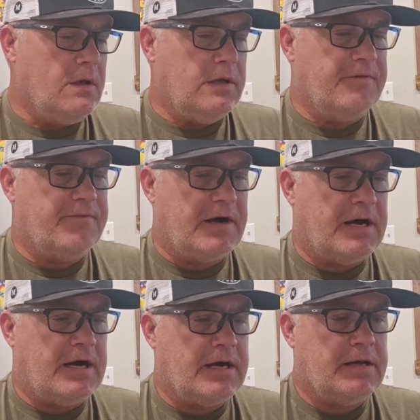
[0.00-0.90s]
If
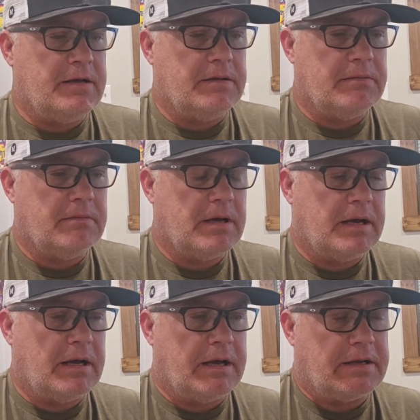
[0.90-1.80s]
I
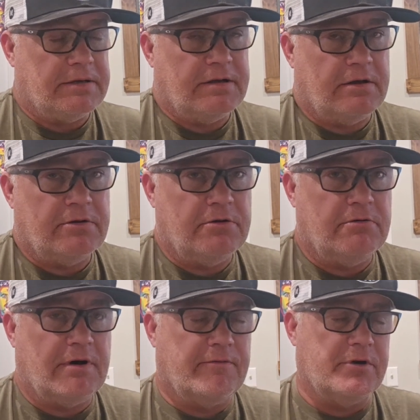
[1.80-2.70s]
can tell
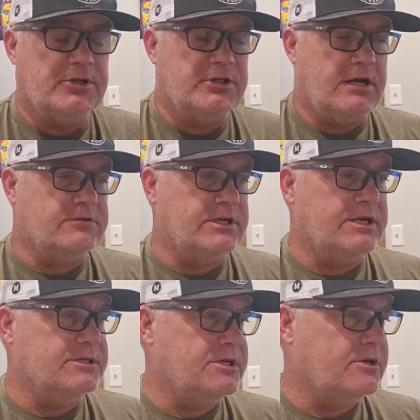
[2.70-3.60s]
you, I've reached out to
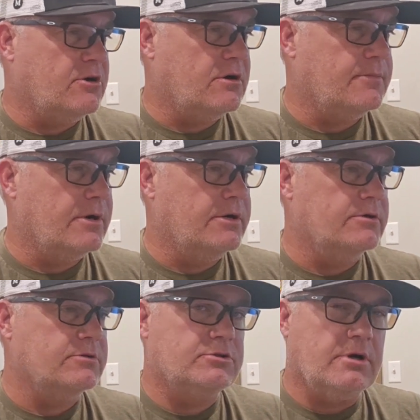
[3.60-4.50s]
EC
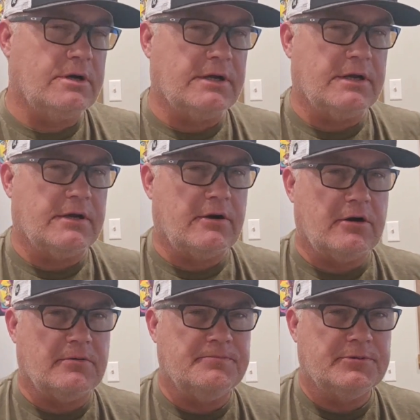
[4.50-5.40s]
Carburetors trying to get
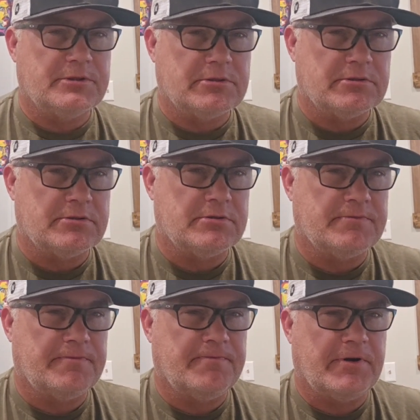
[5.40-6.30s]
carbs
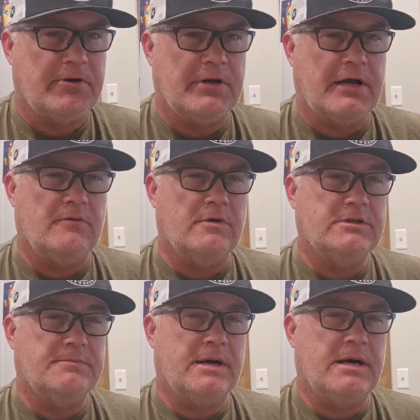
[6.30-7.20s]
figured out, what
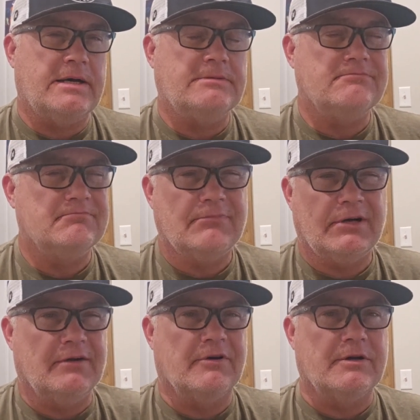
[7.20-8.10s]
to buy. I
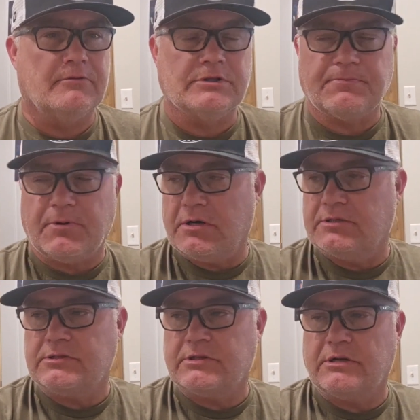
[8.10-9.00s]
never get a
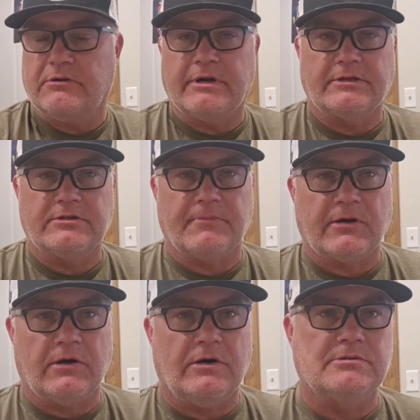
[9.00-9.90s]
response. They don't answer my
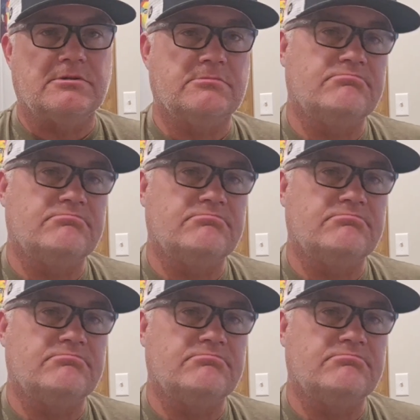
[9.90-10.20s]
calls.